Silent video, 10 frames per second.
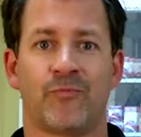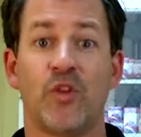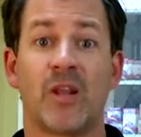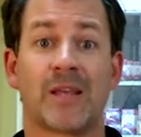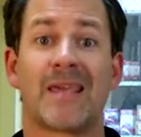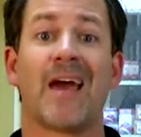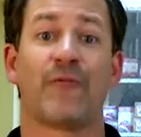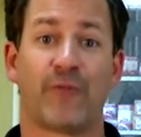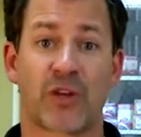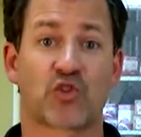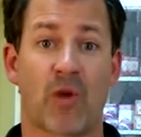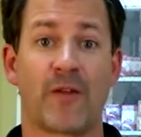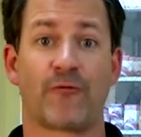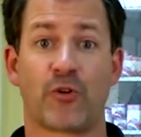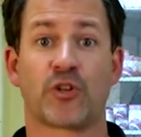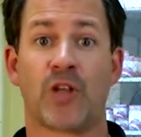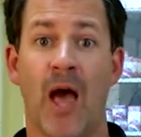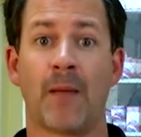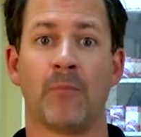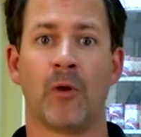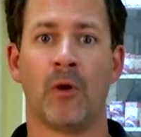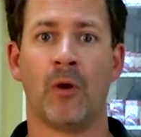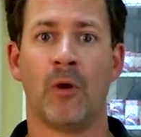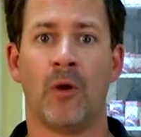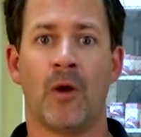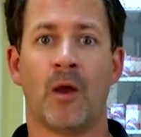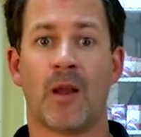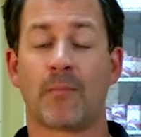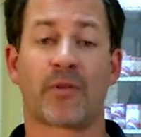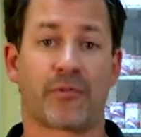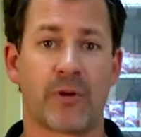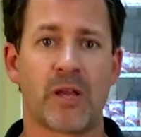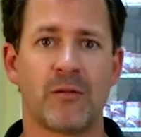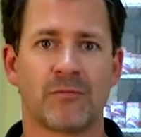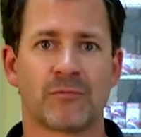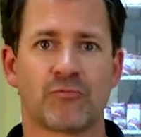You didn't get fixed right first time. And #3,